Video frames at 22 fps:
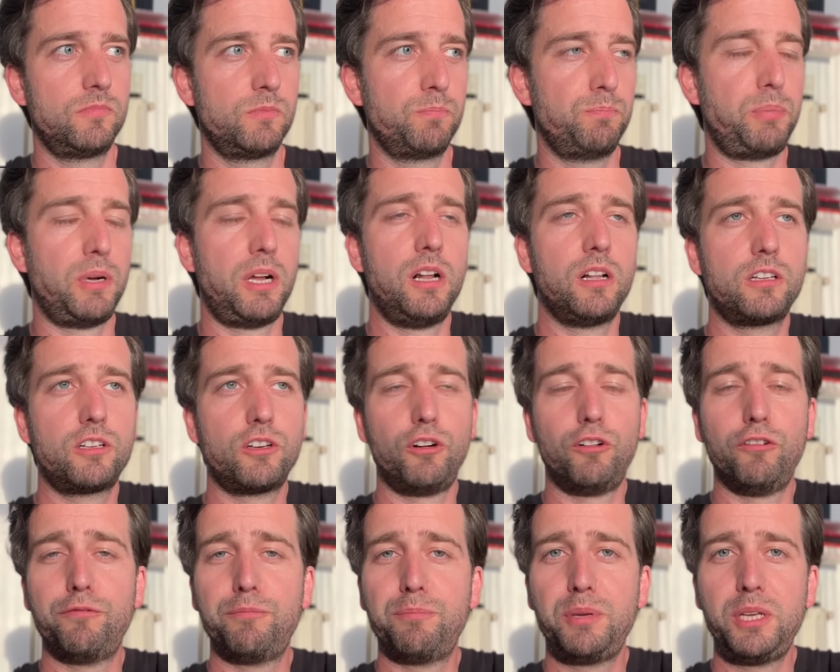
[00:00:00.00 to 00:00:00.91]
bulk
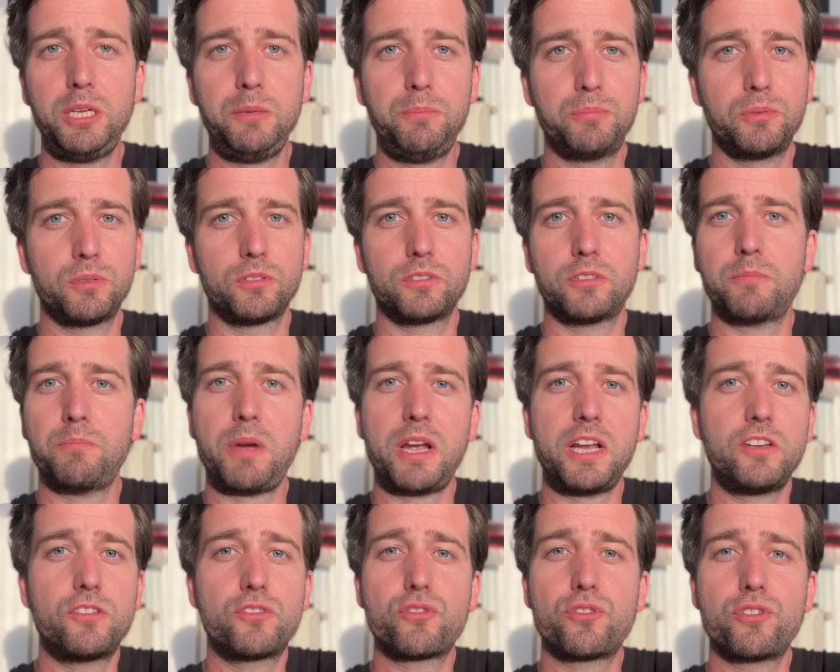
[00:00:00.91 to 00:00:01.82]
of people, the
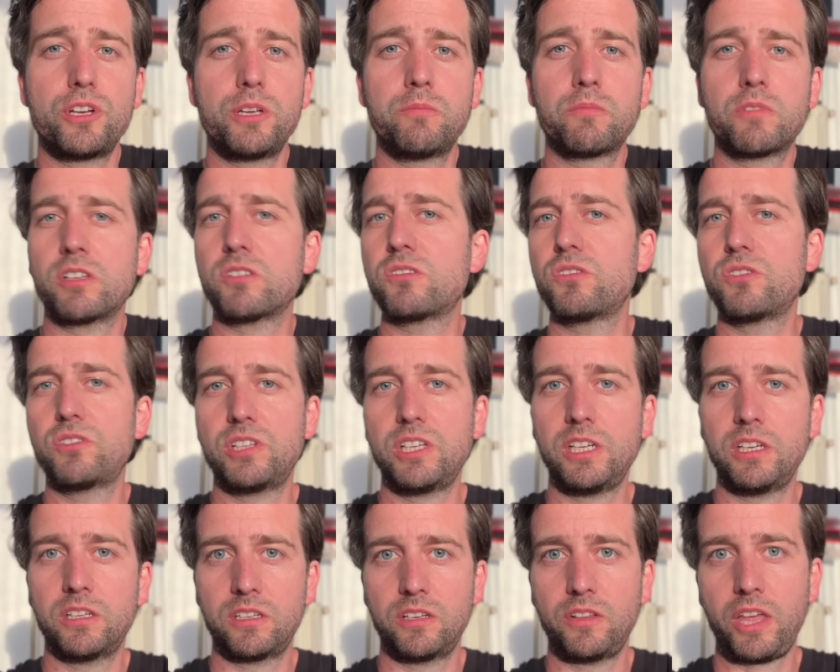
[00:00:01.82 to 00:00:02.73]
mainstream, doesn't
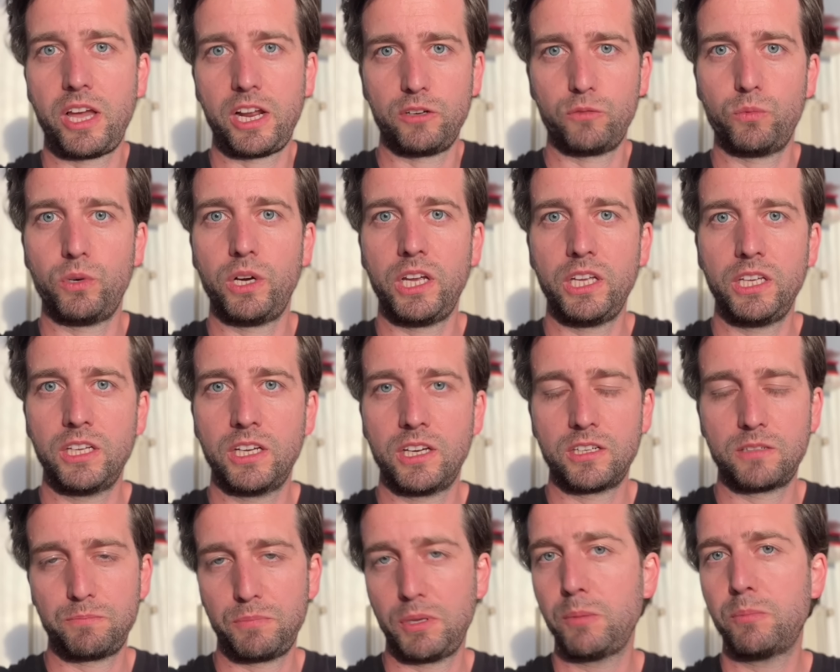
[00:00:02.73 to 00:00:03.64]
see it that way
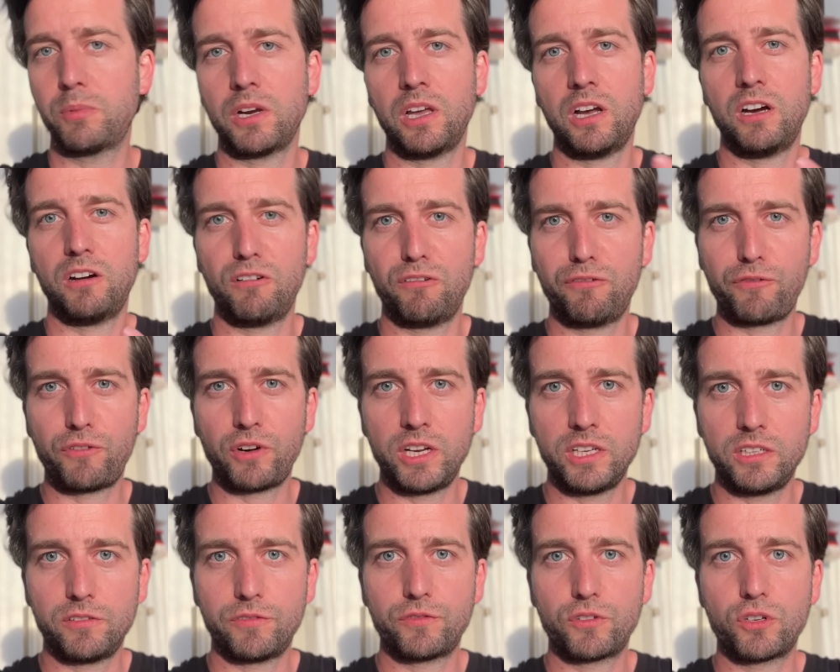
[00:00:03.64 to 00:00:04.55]
yet. People are
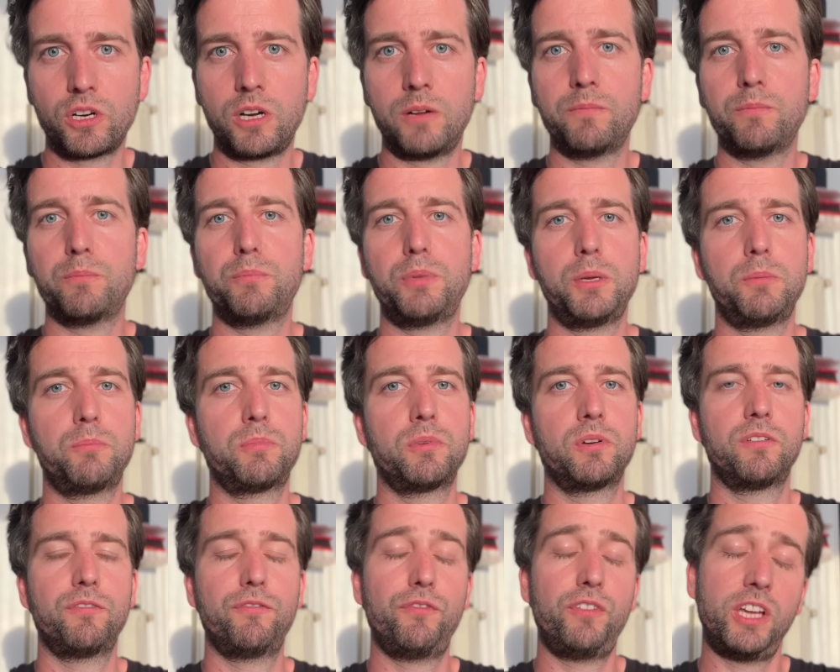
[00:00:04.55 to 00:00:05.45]
afraid of Trump.
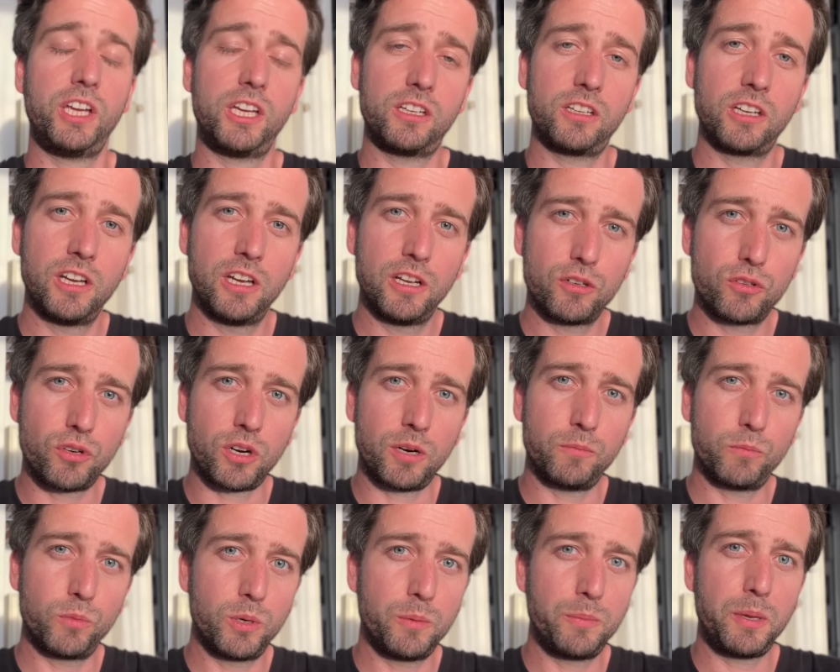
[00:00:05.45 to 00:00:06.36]
People think
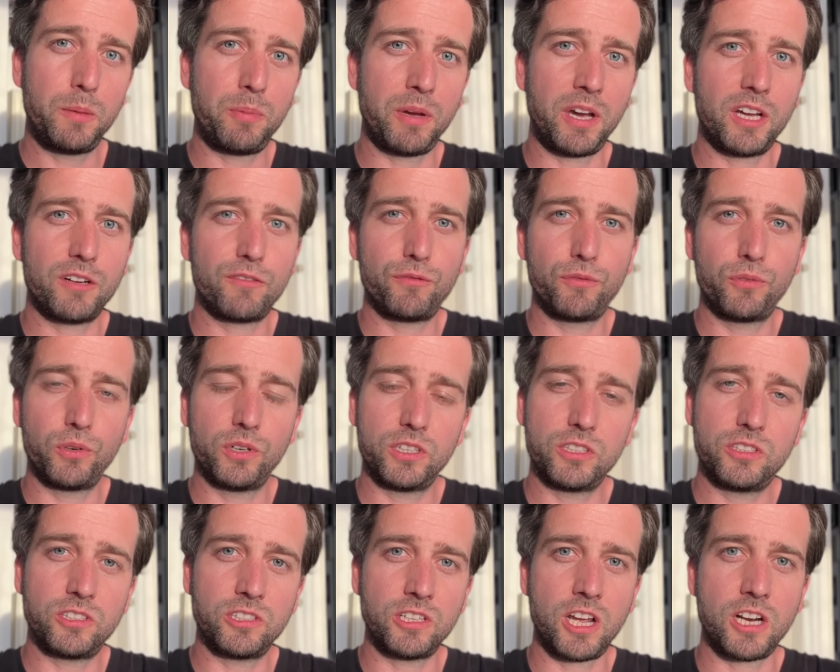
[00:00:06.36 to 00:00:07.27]
Trump will be bad for
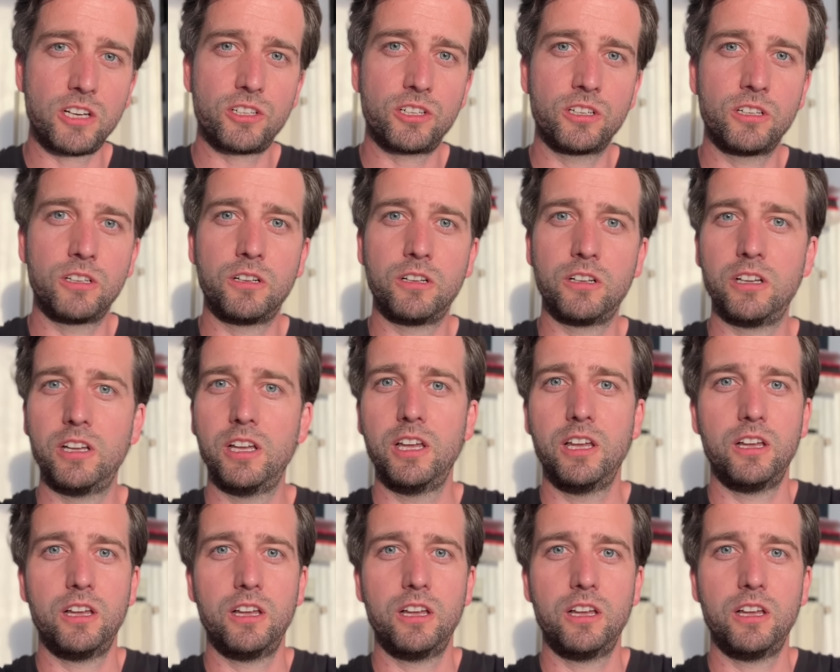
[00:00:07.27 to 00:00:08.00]
international